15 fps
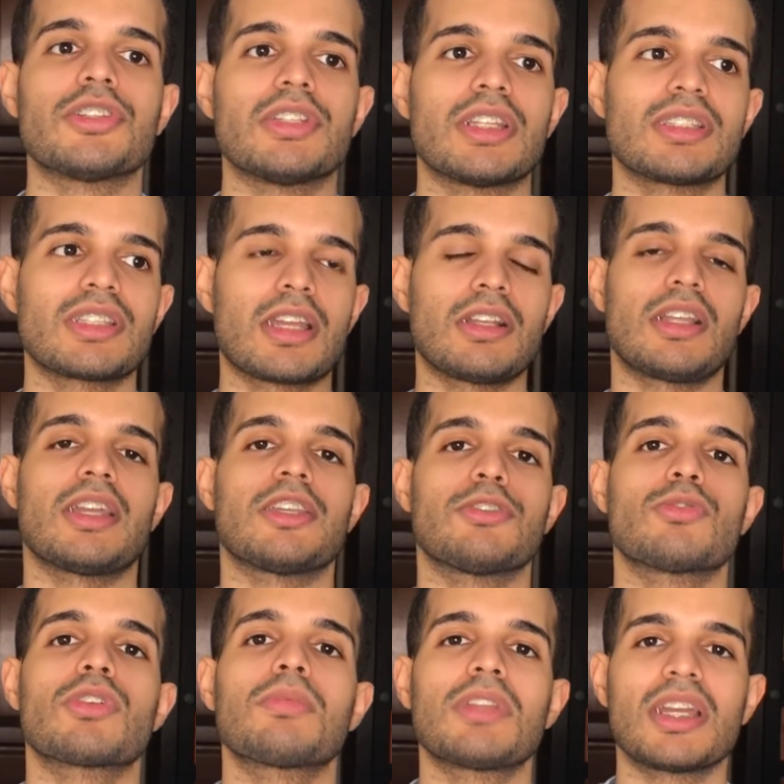That's kind of like
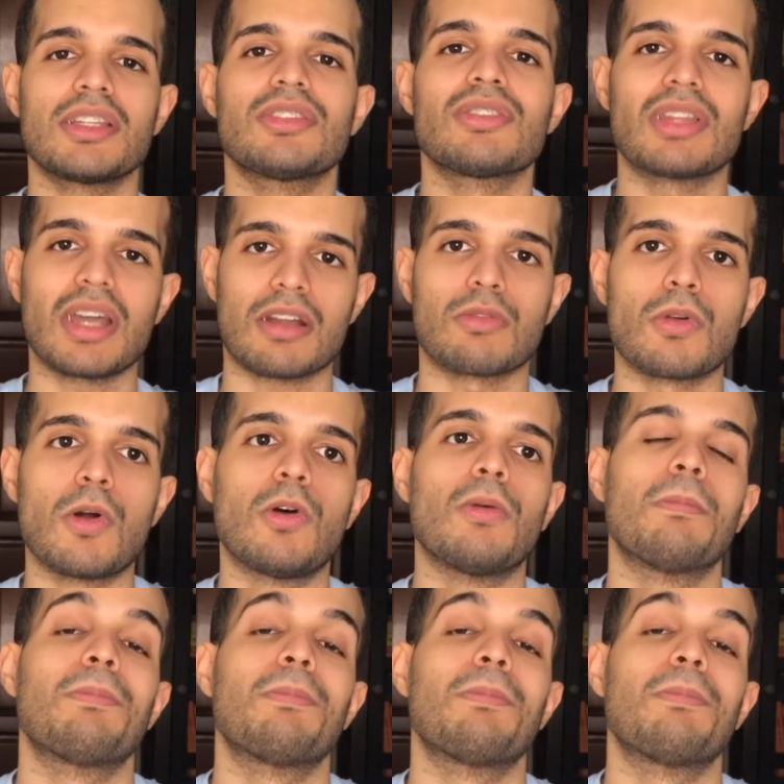you're applying to that role.